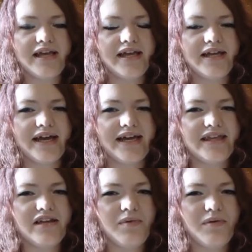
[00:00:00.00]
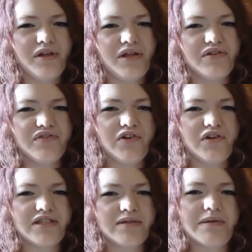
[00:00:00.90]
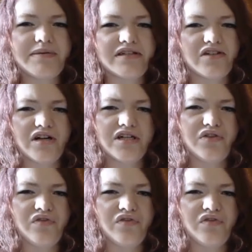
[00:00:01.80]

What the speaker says: and I think it'd be really useful because sometimes it's hard